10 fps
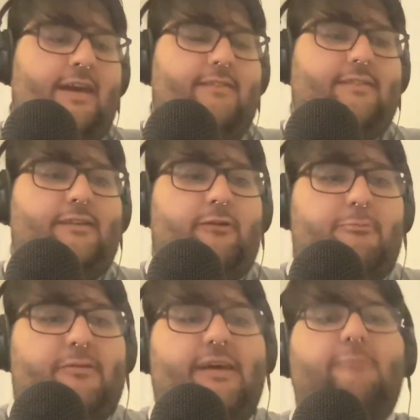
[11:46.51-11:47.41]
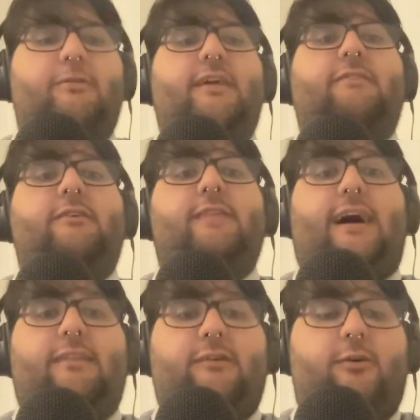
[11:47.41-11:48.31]
0%, but they do
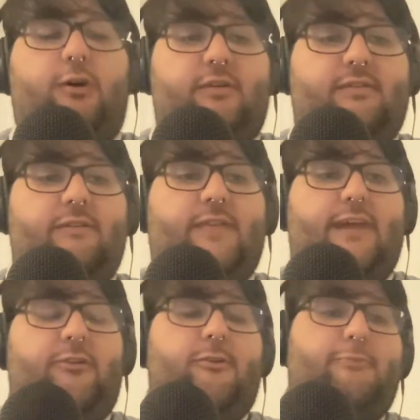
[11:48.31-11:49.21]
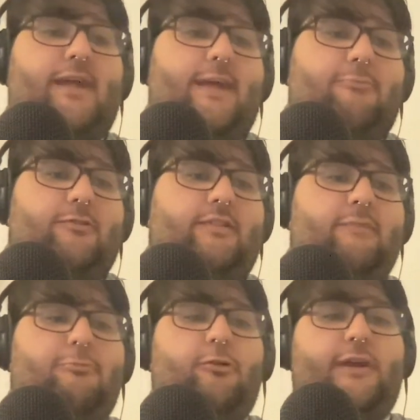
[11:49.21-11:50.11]
that at the cost of then not being able to
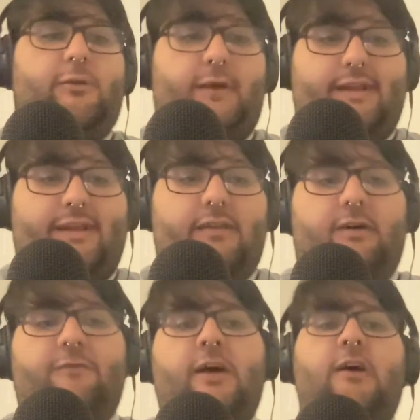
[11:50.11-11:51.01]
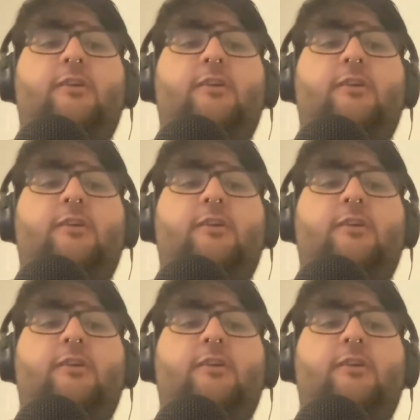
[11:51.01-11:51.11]
deploy quickly enough,